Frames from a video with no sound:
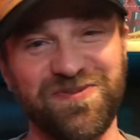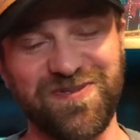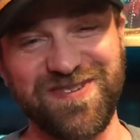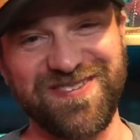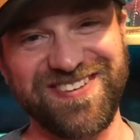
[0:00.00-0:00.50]
for
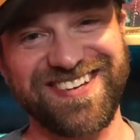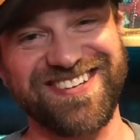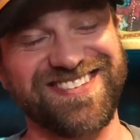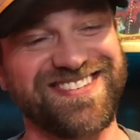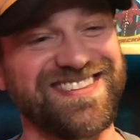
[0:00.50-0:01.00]
me
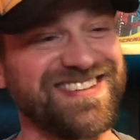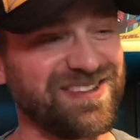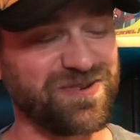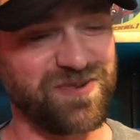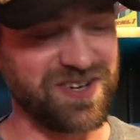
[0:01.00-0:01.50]
because the
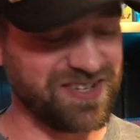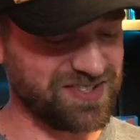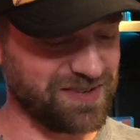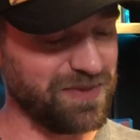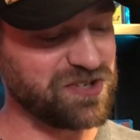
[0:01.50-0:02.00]
other one
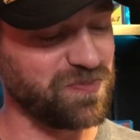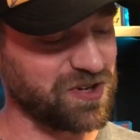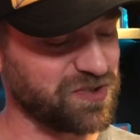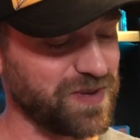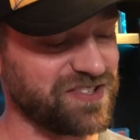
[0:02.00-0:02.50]
is a much more
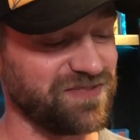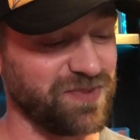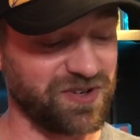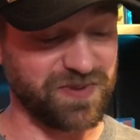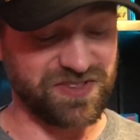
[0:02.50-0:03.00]
expensive
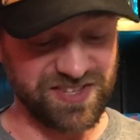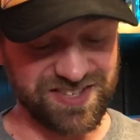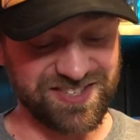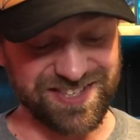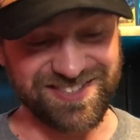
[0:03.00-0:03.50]
book but
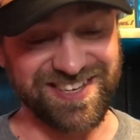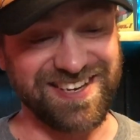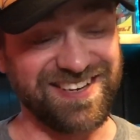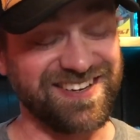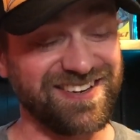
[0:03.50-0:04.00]
this is
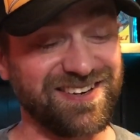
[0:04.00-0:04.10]
a